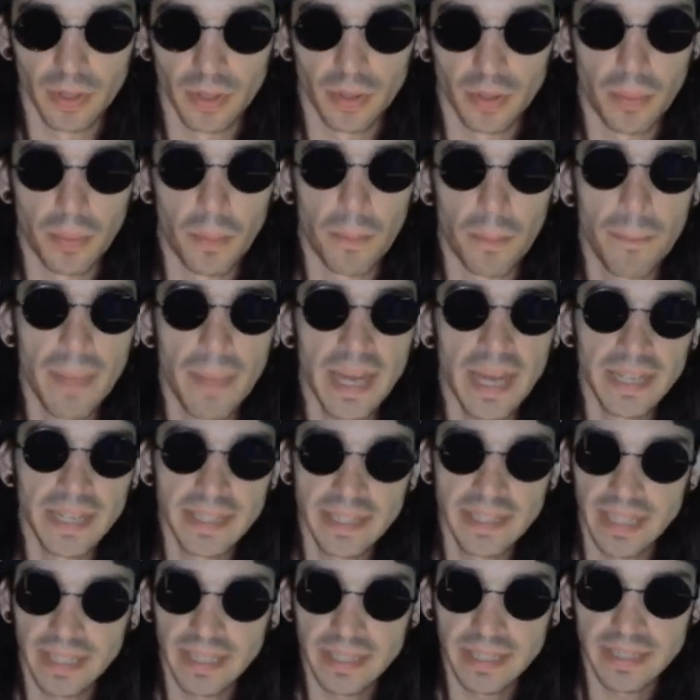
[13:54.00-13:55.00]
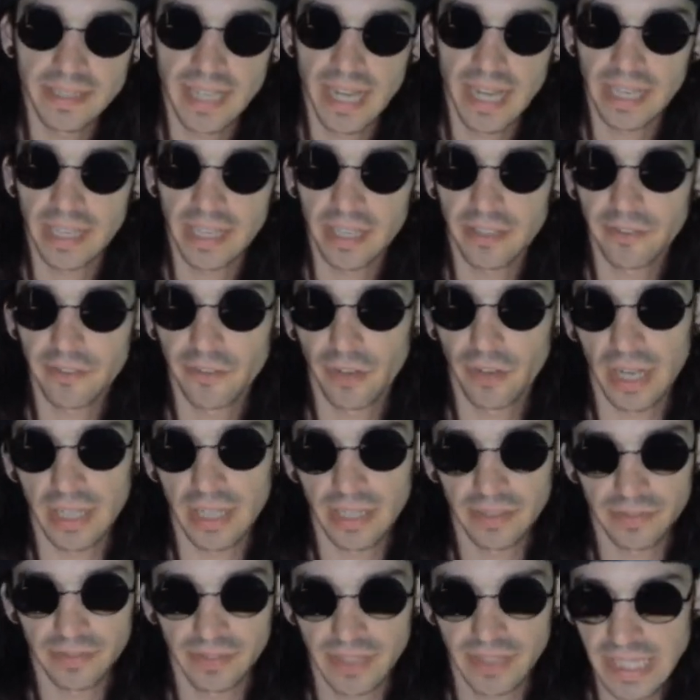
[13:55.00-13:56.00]
metadata tagging for
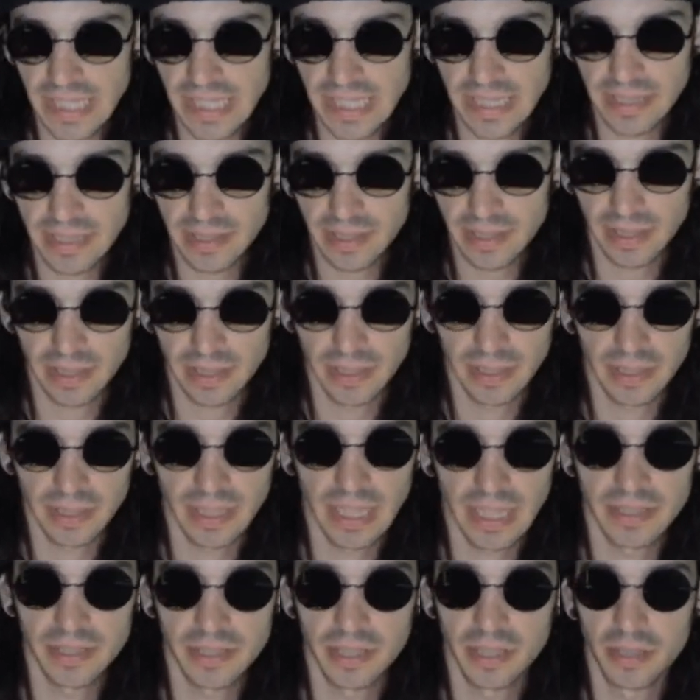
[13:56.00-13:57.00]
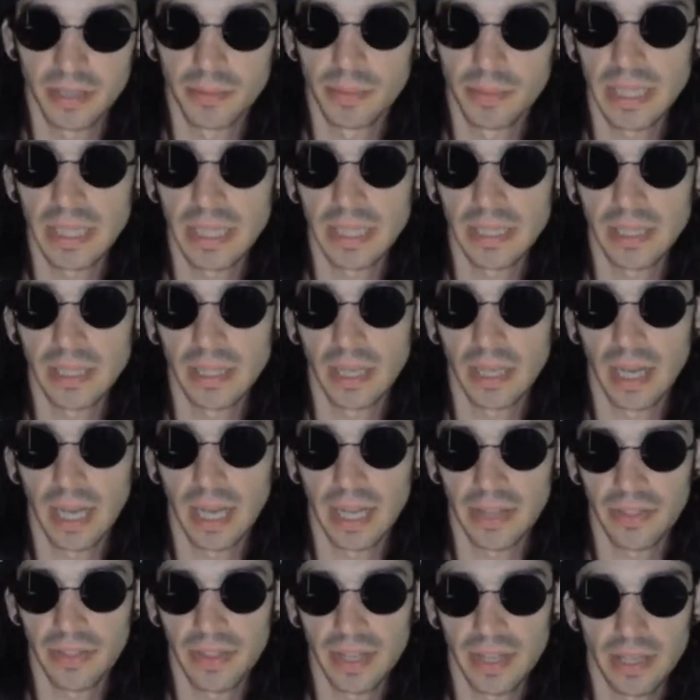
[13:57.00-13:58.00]
NFTs. That's going to be,
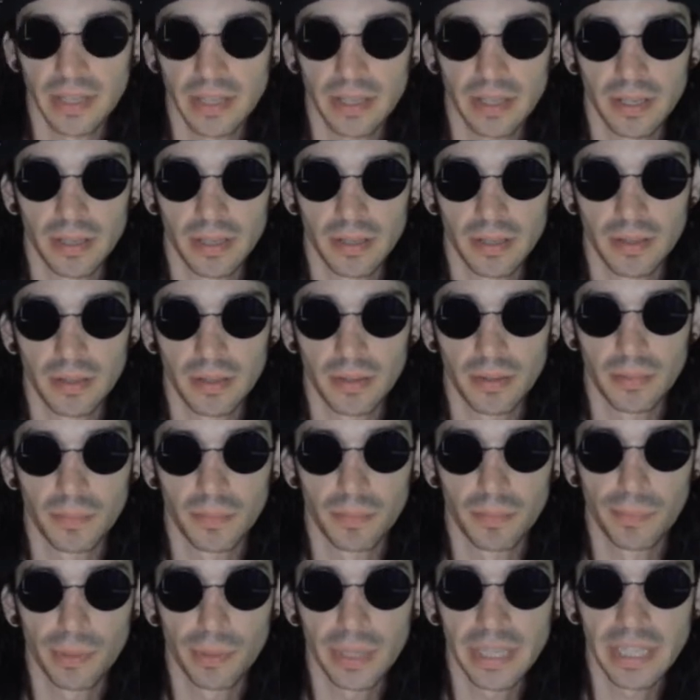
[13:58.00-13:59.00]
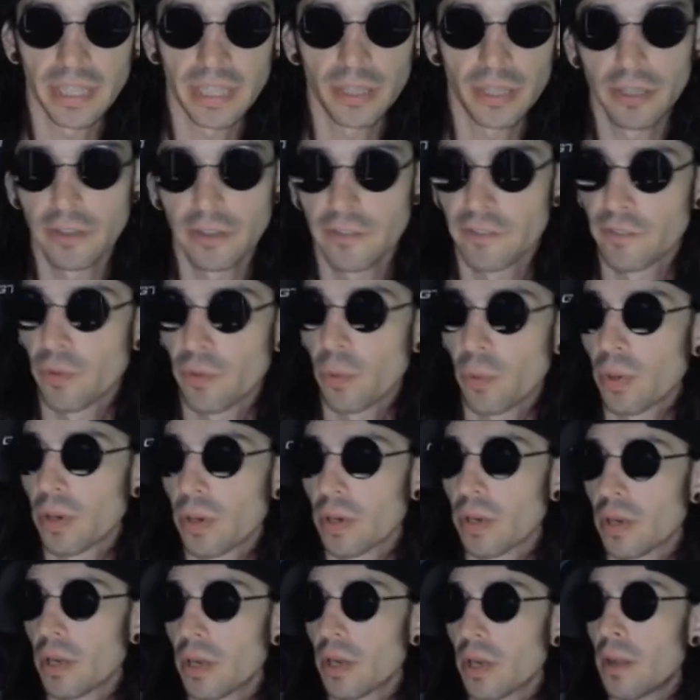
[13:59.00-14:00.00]
I think, pretty good
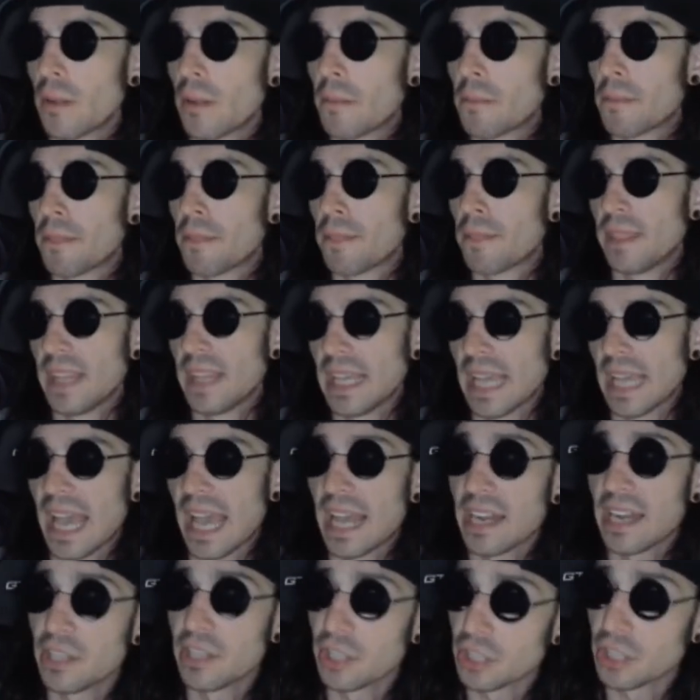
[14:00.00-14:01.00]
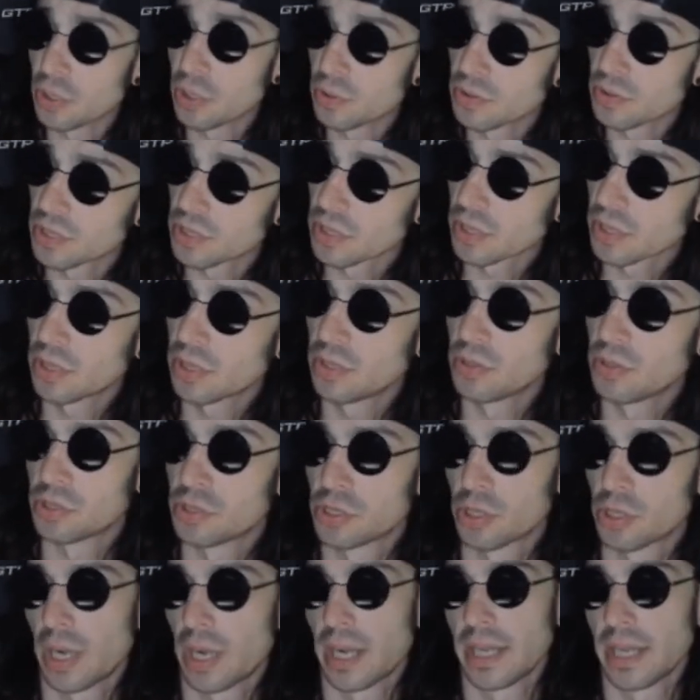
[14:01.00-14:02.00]
for the end user who's
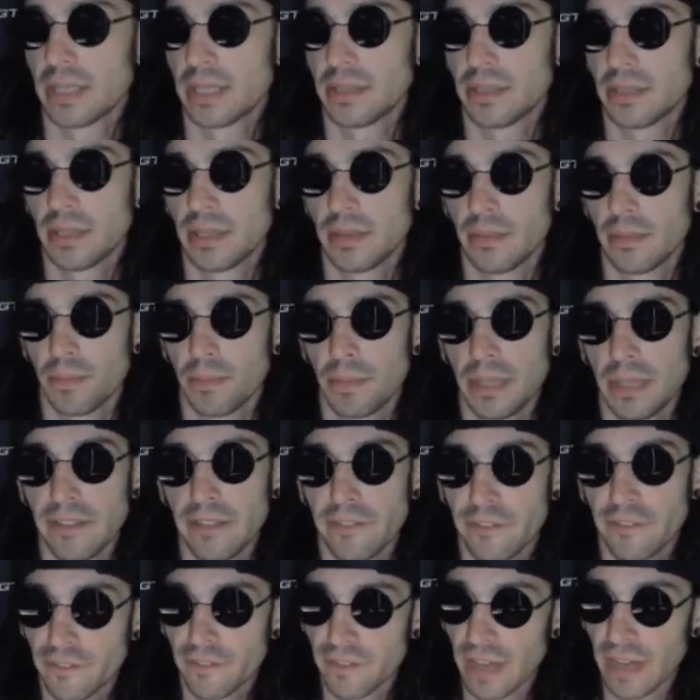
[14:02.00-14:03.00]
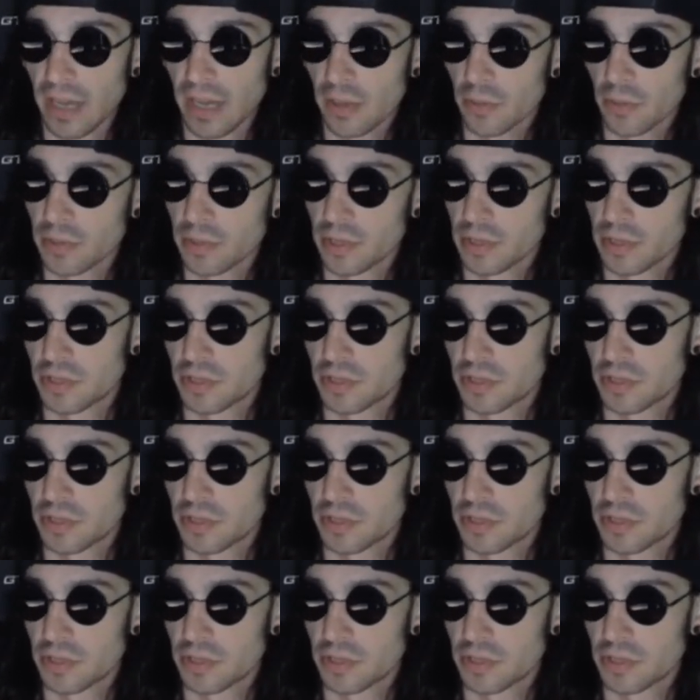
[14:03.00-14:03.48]
trying to be found. So,